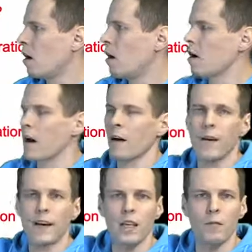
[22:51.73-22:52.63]
are
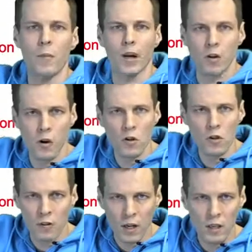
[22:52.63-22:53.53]
affected by
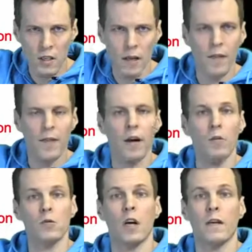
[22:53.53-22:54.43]
constructs, and they're
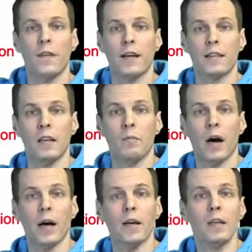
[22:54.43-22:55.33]
also affected
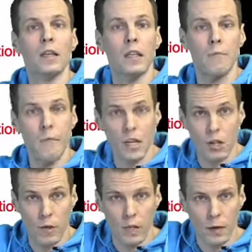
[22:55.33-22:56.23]
by the
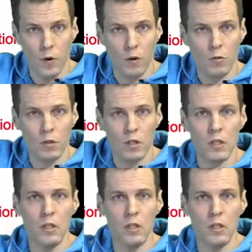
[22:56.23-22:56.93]
measurement approach.